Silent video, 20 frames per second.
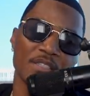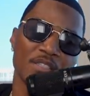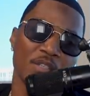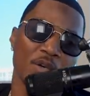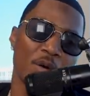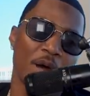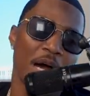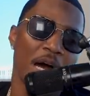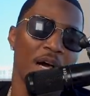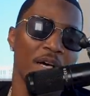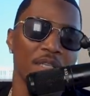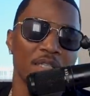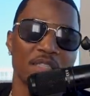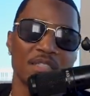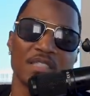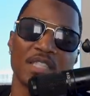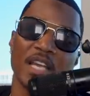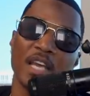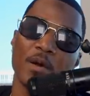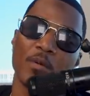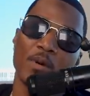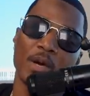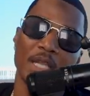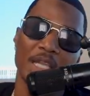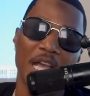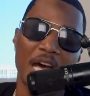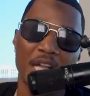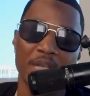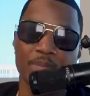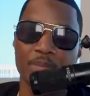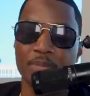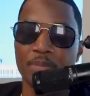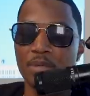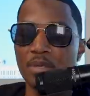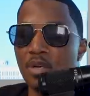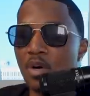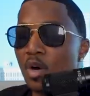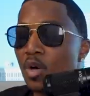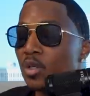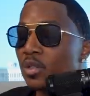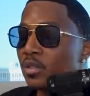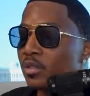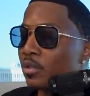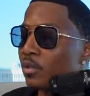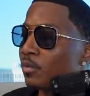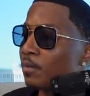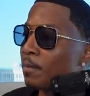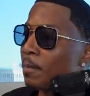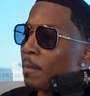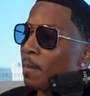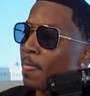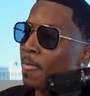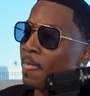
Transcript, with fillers: So I understand what a lot of people going through.